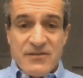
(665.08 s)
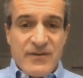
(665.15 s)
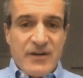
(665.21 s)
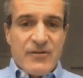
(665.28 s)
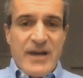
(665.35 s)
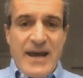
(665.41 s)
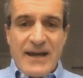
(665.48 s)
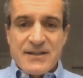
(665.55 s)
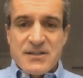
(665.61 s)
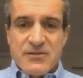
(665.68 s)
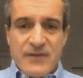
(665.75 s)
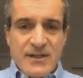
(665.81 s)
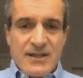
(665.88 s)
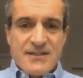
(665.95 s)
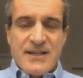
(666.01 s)
is a very
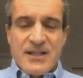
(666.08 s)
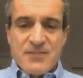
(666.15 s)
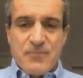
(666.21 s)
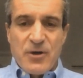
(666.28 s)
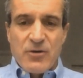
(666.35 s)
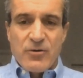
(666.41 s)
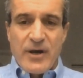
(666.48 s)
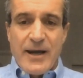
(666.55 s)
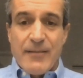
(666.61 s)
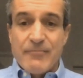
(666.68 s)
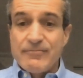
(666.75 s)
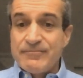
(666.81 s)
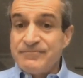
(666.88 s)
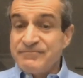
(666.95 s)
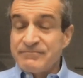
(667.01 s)
active and intense
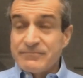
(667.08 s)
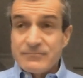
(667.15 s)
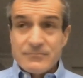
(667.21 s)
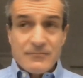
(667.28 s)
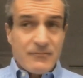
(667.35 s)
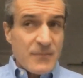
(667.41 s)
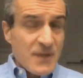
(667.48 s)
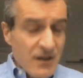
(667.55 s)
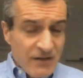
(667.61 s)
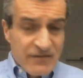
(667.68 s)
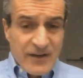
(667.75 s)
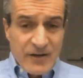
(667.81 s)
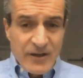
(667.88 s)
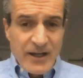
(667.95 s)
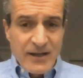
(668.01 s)
program,
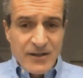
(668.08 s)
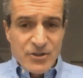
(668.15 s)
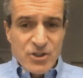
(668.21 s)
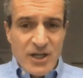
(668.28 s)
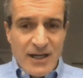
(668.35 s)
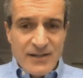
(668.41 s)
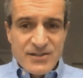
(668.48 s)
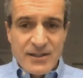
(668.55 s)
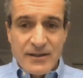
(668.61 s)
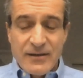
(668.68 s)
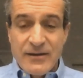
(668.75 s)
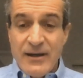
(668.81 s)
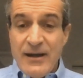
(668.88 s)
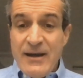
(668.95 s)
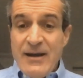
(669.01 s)
very
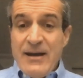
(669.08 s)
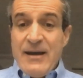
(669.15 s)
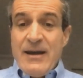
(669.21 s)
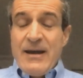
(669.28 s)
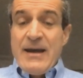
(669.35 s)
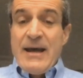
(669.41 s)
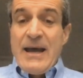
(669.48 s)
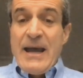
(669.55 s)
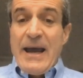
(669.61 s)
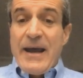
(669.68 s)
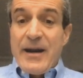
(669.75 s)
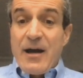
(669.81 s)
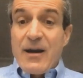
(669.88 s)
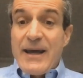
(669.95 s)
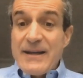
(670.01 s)
energizing,
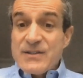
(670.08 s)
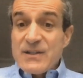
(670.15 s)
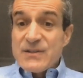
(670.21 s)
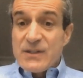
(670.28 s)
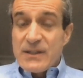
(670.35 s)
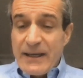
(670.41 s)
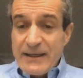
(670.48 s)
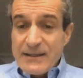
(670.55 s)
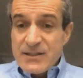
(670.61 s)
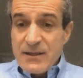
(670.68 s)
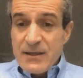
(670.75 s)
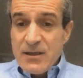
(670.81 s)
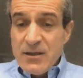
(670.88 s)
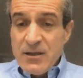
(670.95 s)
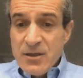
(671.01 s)
and our latest
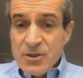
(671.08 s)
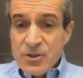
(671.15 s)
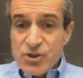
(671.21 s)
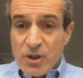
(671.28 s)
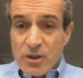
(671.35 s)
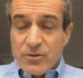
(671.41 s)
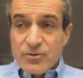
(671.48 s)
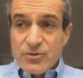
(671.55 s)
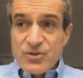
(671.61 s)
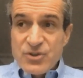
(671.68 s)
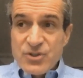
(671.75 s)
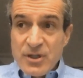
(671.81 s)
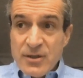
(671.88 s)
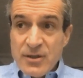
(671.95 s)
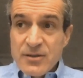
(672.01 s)
data
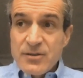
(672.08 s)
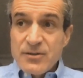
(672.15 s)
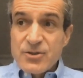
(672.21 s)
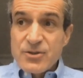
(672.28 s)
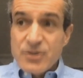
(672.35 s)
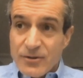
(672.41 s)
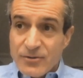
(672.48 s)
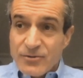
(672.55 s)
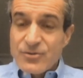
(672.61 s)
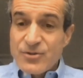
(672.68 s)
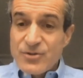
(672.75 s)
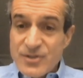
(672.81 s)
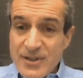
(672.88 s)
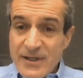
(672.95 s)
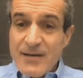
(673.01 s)
shows
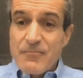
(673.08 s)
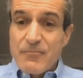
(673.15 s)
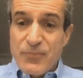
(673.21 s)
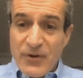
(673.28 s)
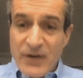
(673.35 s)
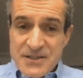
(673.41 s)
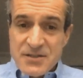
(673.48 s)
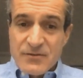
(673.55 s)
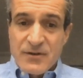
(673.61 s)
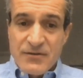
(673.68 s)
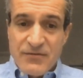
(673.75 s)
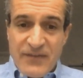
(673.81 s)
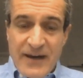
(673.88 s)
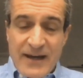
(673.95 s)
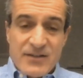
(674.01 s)
impressive
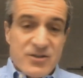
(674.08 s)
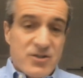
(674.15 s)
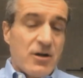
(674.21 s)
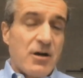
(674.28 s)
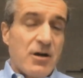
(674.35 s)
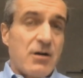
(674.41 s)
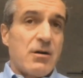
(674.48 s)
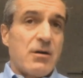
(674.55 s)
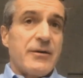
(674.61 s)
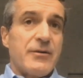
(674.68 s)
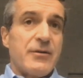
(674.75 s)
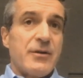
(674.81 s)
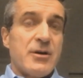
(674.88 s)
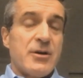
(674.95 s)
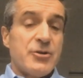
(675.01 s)
effect
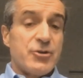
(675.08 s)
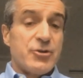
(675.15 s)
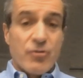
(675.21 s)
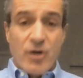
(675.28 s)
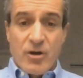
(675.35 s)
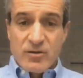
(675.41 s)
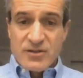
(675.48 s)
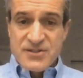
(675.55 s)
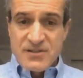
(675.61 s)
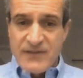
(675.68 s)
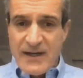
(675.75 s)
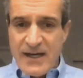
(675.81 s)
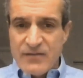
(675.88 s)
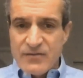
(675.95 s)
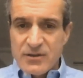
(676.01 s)
on neuronal
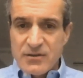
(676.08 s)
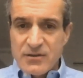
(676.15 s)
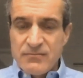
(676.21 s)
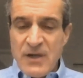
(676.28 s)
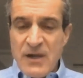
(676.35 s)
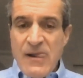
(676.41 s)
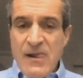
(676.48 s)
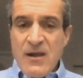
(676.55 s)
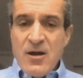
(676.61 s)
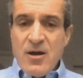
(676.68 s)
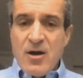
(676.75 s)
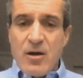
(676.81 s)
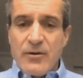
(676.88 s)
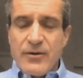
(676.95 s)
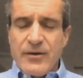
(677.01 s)
survival,
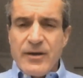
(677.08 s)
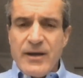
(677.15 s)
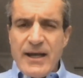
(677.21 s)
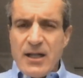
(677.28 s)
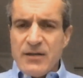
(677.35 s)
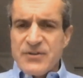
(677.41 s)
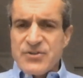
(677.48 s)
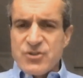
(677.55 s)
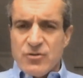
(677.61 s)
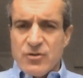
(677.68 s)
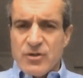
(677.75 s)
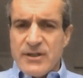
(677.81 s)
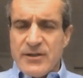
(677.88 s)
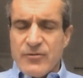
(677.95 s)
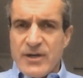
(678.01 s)
on
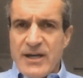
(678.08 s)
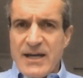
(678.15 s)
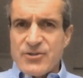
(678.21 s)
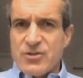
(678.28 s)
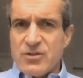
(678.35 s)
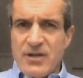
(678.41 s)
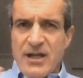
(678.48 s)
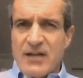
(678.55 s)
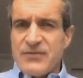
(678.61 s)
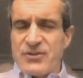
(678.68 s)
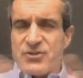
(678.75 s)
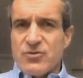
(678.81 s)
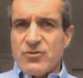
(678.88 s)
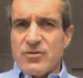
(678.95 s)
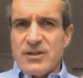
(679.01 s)
alpha-synuclein reduction.
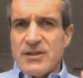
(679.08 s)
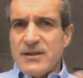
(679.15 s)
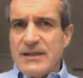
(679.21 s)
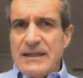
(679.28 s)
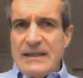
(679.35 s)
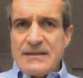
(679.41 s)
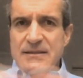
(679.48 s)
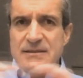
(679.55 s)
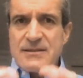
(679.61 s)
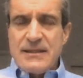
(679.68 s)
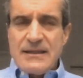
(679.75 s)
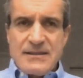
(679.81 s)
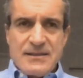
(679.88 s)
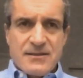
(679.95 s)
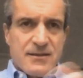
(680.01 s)
Alpha-synuclein
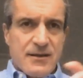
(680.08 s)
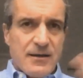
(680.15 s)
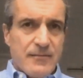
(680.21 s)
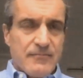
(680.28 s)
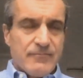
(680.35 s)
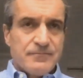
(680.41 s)
is